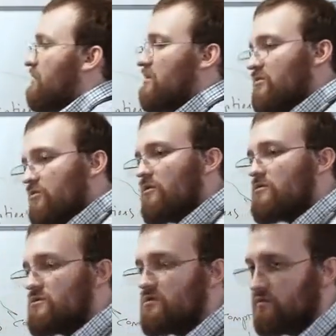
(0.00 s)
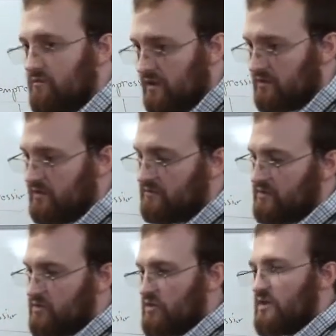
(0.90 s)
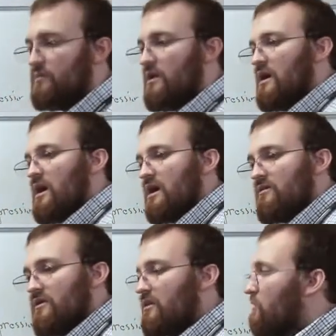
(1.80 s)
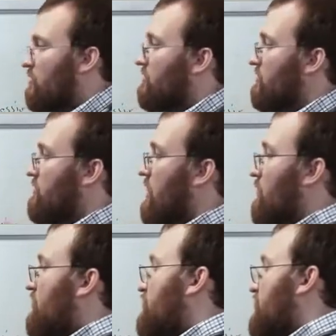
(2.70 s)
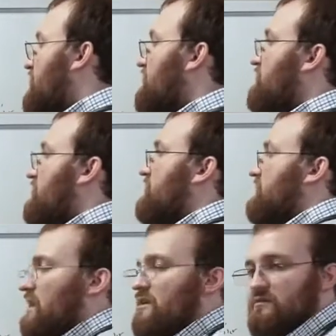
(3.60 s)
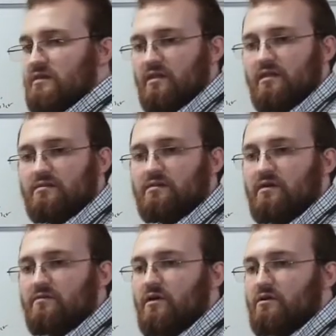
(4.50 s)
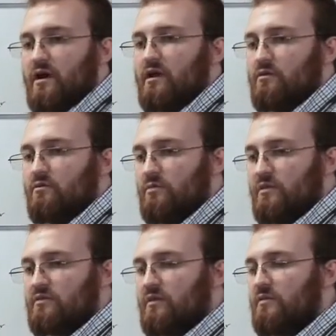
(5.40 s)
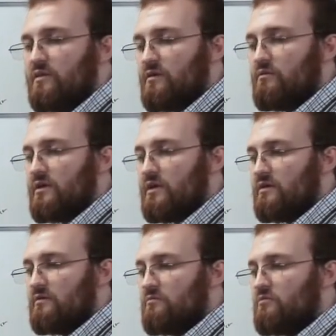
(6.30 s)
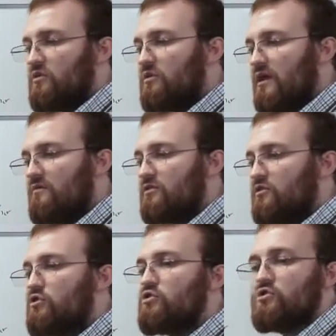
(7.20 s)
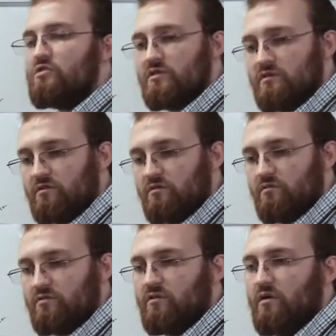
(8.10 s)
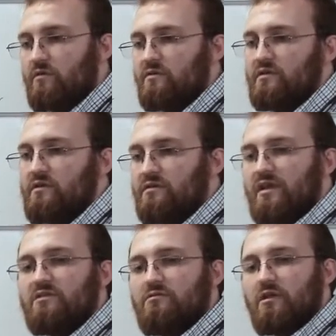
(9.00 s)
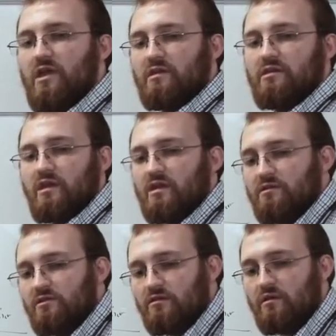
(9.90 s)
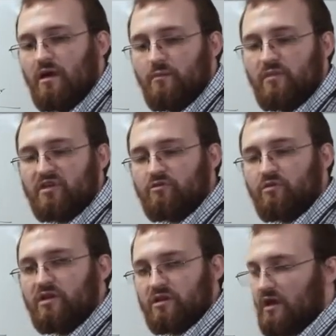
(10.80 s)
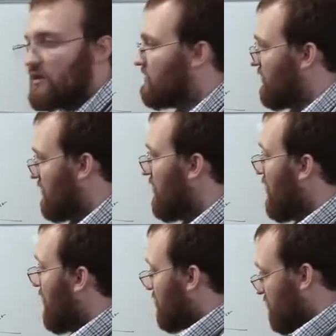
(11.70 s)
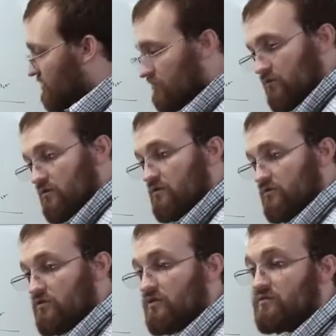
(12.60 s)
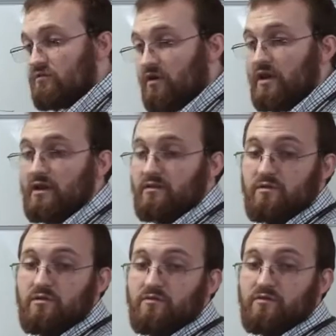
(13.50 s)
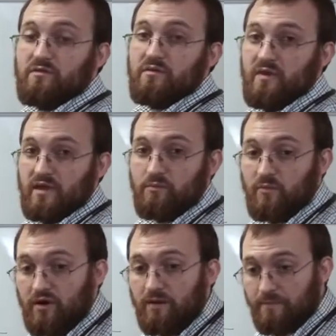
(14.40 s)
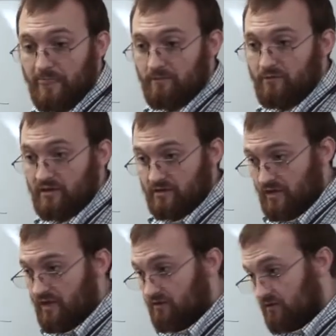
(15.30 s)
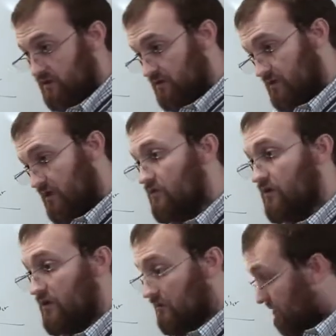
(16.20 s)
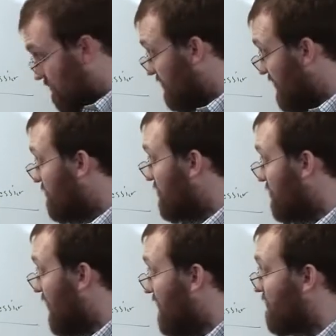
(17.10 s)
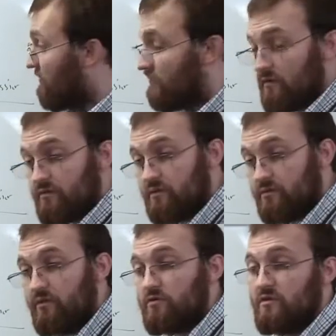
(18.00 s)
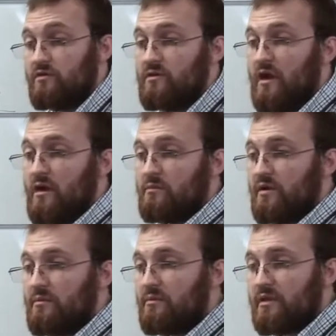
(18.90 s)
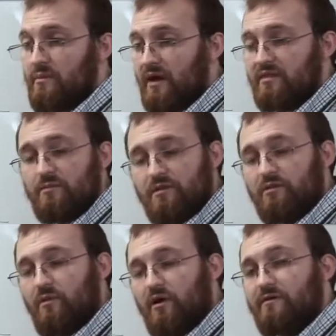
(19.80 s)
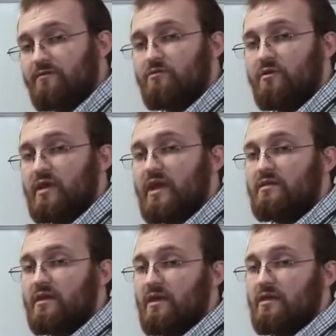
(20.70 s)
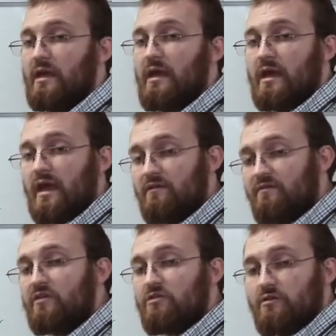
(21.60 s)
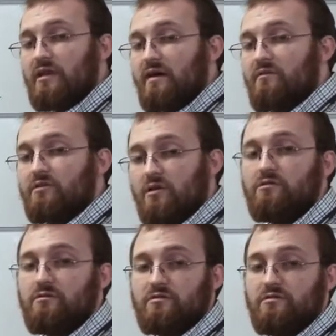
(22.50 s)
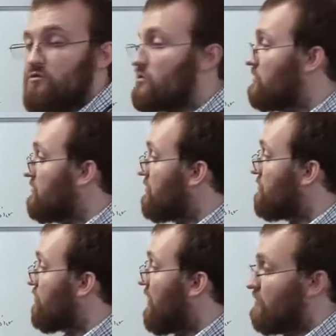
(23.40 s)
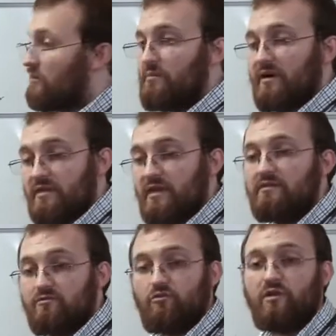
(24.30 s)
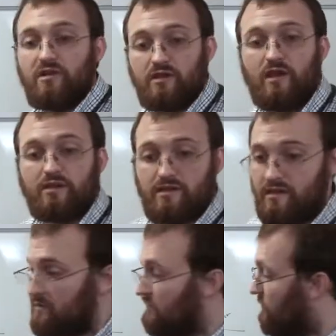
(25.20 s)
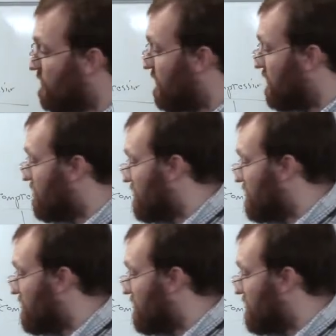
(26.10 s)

a bit. Storage is still relatively cheap and available, so we believe that the data scaling side of Cardano will be something that we don't have an urgency to resolve until late 2018 to mid-2019. The research has just started at the University of Edinburgh, and we intend to continue it, and we believe we'll have our first approaches probably by the middle part of 2018, and eventually have a total solution to this problem by the end of 2019 for the